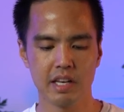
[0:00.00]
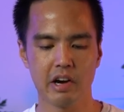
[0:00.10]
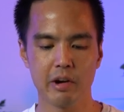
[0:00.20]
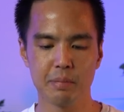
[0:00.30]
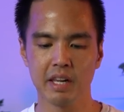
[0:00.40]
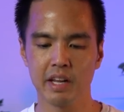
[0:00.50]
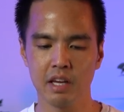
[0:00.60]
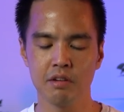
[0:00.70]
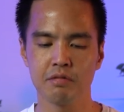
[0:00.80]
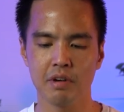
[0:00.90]
Now I
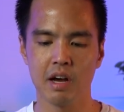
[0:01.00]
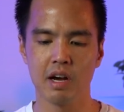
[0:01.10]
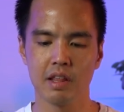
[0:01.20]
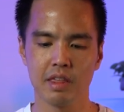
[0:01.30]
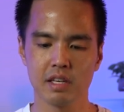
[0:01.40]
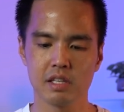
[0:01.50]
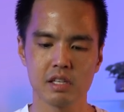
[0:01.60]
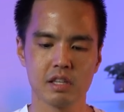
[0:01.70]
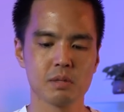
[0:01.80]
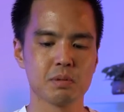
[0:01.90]
believe
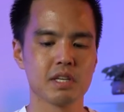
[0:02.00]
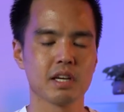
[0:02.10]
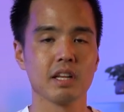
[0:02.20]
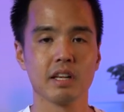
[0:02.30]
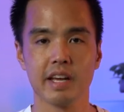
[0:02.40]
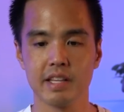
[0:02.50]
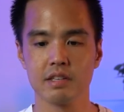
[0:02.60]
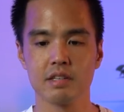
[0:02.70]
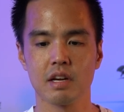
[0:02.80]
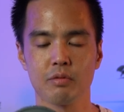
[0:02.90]
this particular
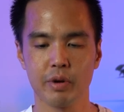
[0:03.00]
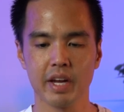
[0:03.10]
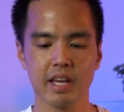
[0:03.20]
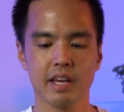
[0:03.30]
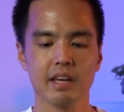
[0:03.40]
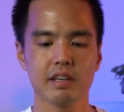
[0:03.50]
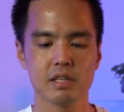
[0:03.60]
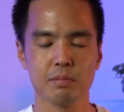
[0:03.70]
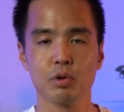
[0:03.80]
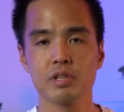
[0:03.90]
lens ring here
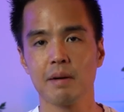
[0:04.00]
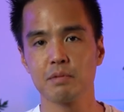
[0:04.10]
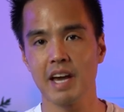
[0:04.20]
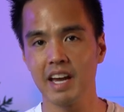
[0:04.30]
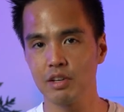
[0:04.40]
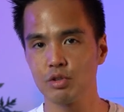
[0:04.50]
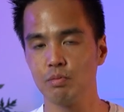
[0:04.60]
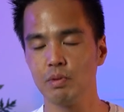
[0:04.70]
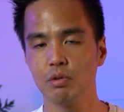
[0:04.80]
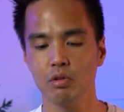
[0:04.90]
supports up to
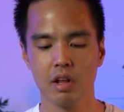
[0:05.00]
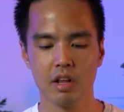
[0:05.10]
82mm.